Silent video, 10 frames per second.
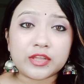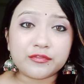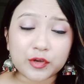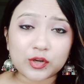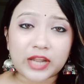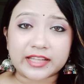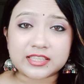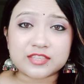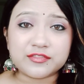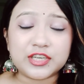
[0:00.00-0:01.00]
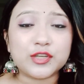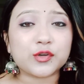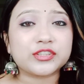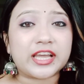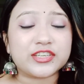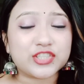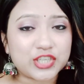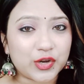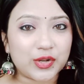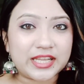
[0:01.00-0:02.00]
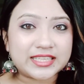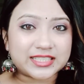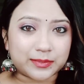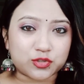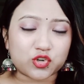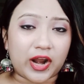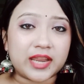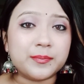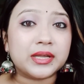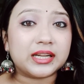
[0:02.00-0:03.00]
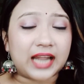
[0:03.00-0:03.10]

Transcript: if you like this video, then surely subscribe,